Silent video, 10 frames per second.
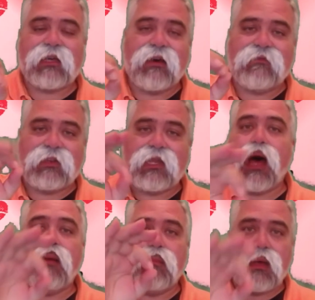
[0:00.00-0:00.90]
of
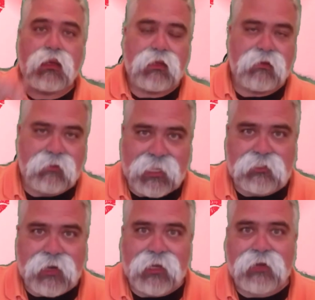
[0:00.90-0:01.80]
dumb.
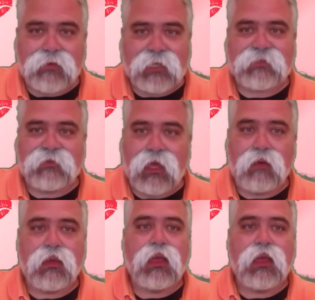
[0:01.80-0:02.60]
That's right, the price of dumb.